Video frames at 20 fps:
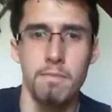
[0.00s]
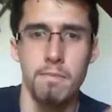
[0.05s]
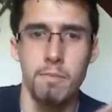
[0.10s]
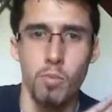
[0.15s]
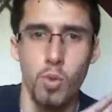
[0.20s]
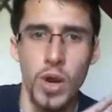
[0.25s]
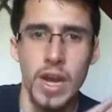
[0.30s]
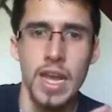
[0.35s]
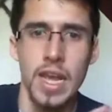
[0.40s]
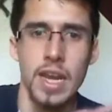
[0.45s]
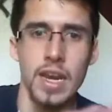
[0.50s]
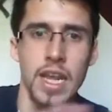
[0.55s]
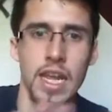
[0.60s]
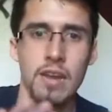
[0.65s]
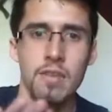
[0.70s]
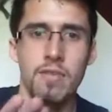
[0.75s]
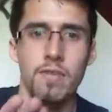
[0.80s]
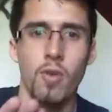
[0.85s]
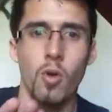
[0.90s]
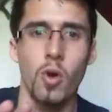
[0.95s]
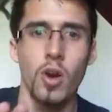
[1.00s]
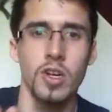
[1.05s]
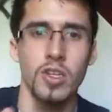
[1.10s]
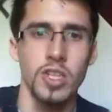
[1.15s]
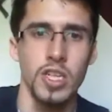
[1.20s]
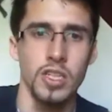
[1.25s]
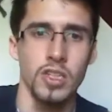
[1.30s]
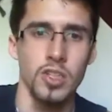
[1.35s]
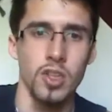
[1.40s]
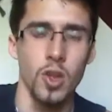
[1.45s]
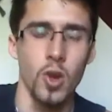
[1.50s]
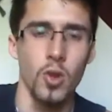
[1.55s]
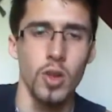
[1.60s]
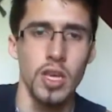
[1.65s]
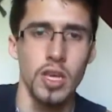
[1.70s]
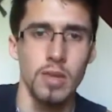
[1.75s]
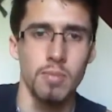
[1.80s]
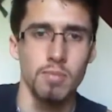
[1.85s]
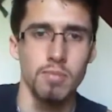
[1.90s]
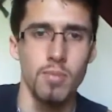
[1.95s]
went in force and
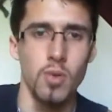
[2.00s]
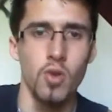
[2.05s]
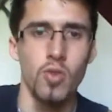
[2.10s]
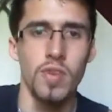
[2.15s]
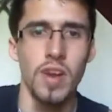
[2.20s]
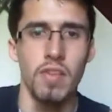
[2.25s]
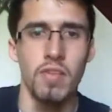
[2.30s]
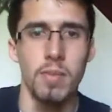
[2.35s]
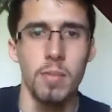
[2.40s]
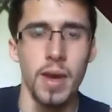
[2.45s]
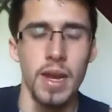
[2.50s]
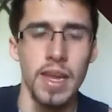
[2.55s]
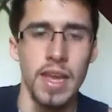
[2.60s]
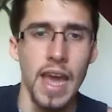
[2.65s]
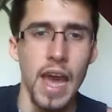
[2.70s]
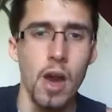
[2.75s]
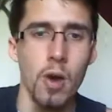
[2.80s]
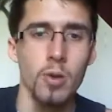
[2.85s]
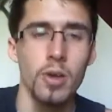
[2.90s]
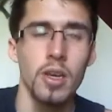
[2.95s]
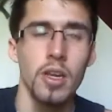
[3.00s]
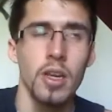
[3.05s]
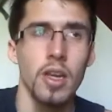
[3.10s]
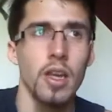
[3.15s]
slowly moved everybody out.